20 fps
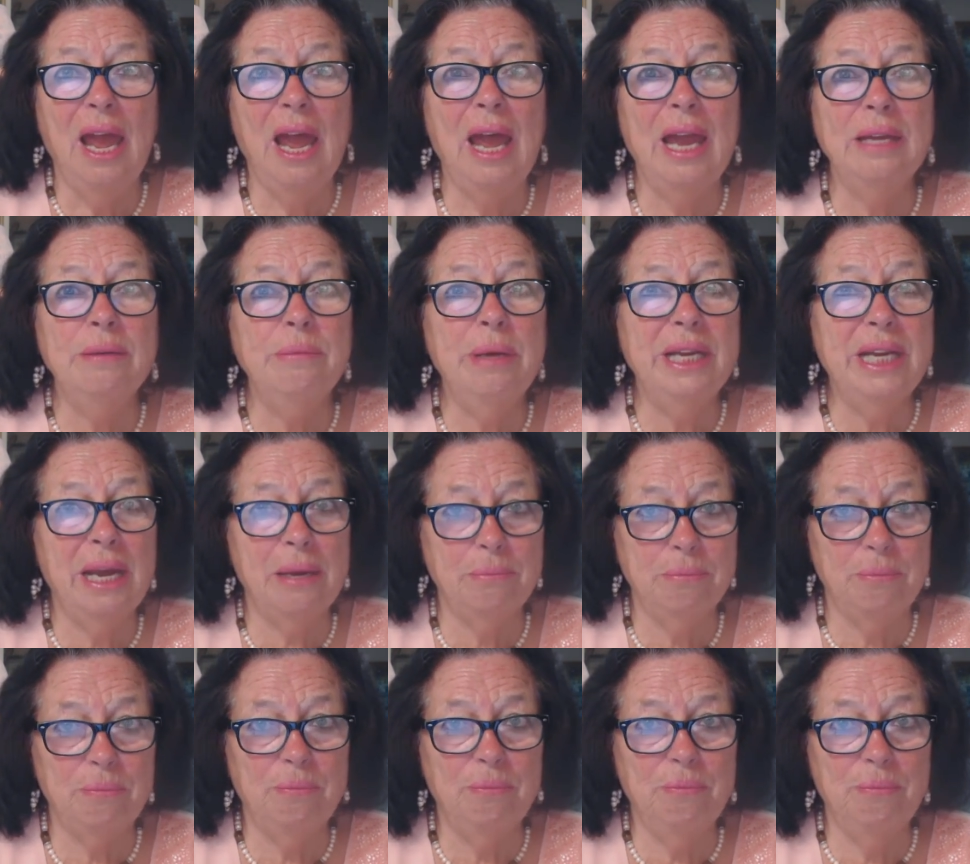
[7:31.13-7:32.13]
I made
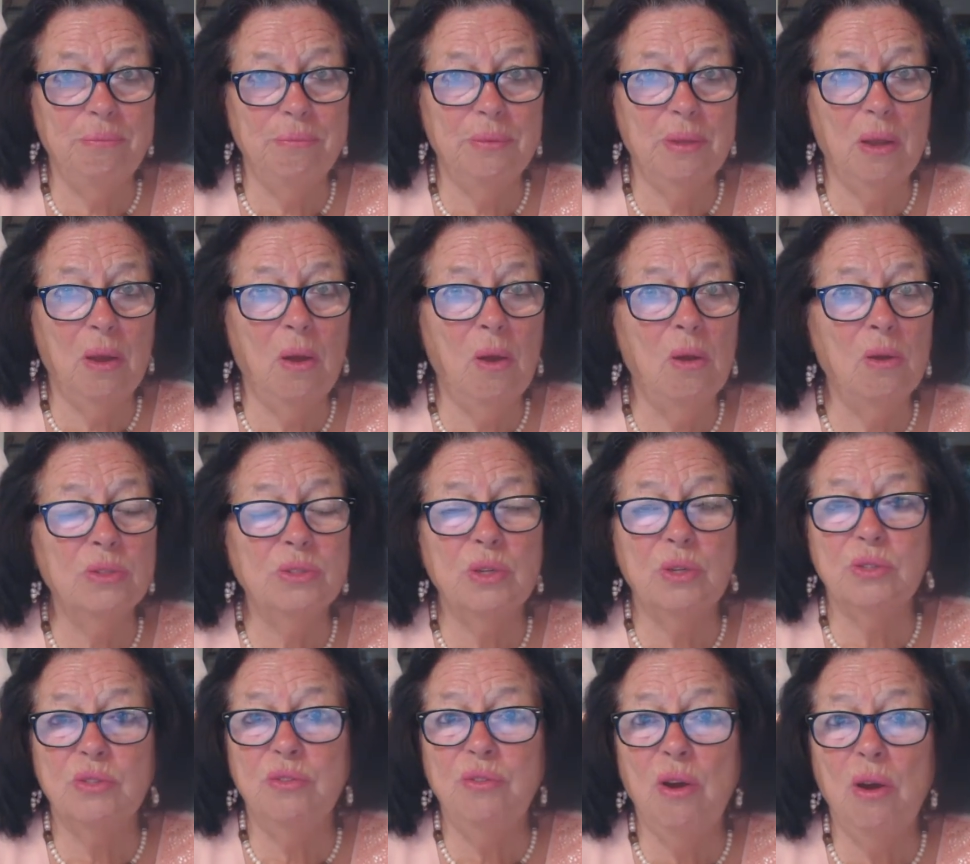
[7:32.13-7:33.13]
up all
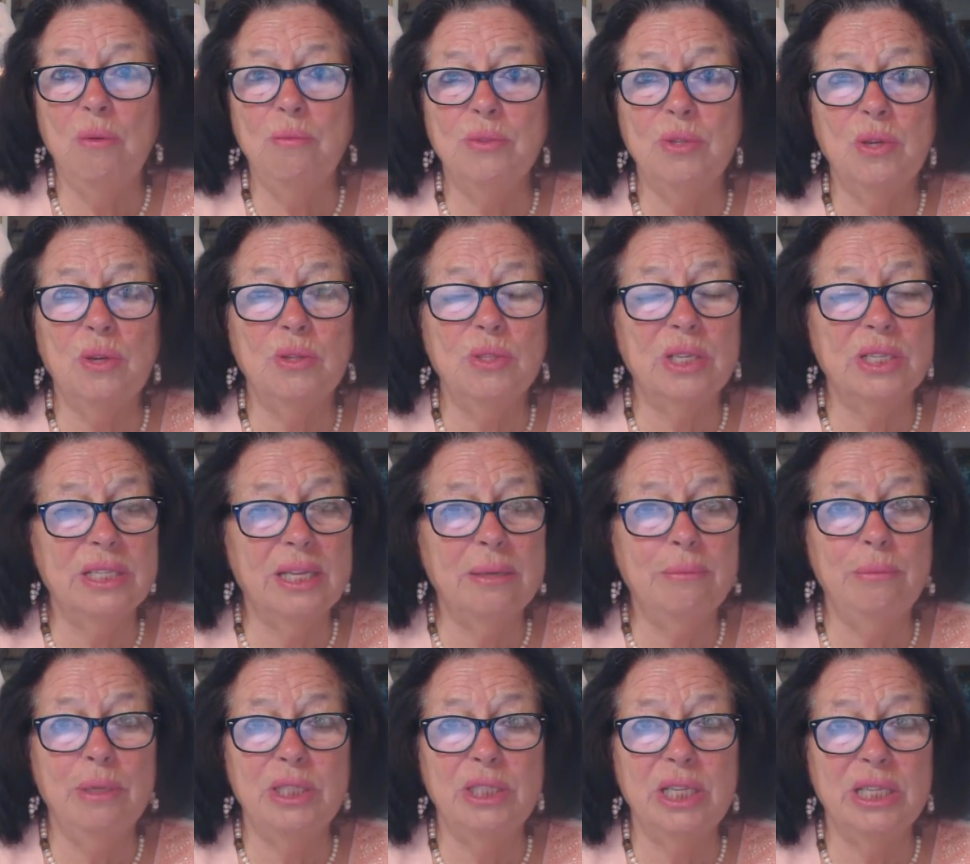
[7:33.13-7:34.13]
those forms, all those
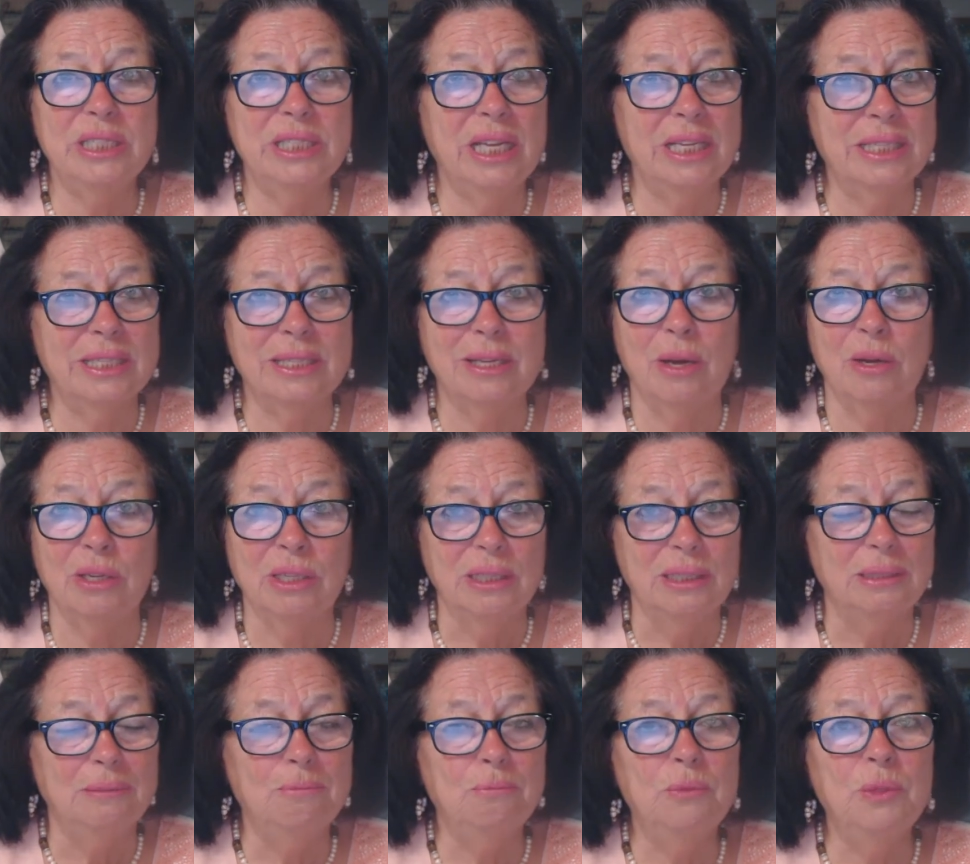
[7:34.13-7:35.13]
images. It's not
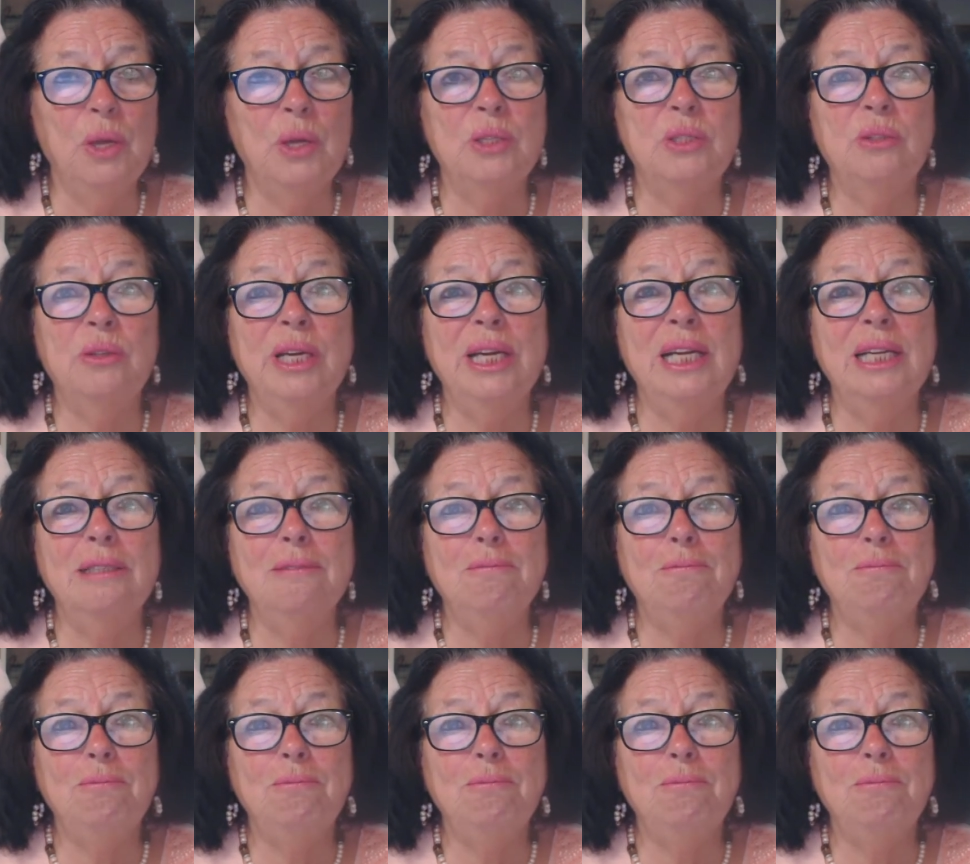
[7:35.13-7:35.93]
real.